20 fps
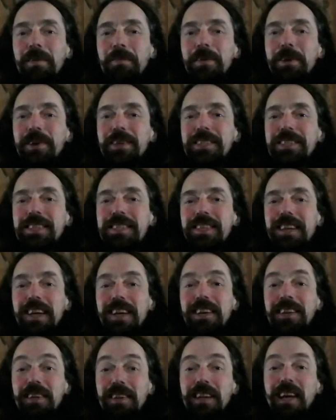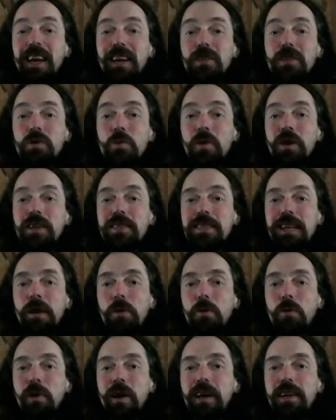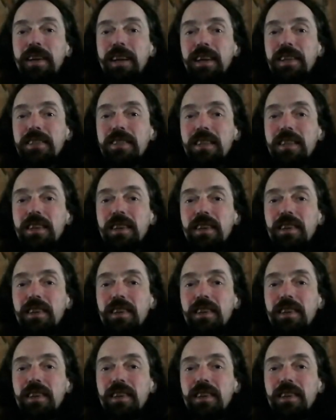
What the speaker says: But yeah, it's worked out quite nicely,